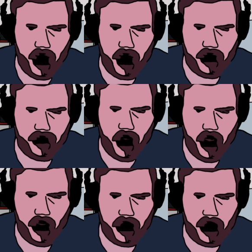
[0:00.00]
Fall
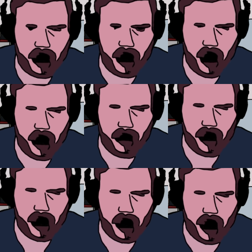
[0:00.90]
in love with a
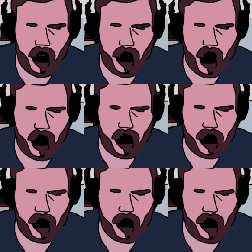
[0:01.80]
girl like you.
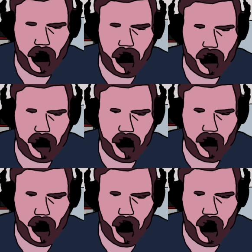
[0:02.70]
Cause you
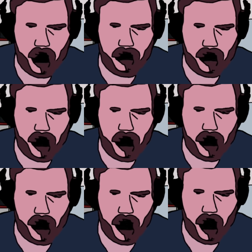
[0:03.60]
can't run
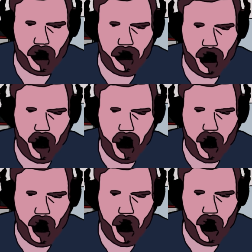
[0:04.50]
and you can't hide.
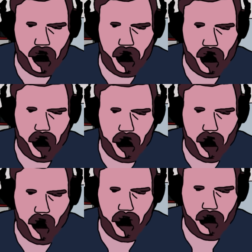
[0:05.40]
You and me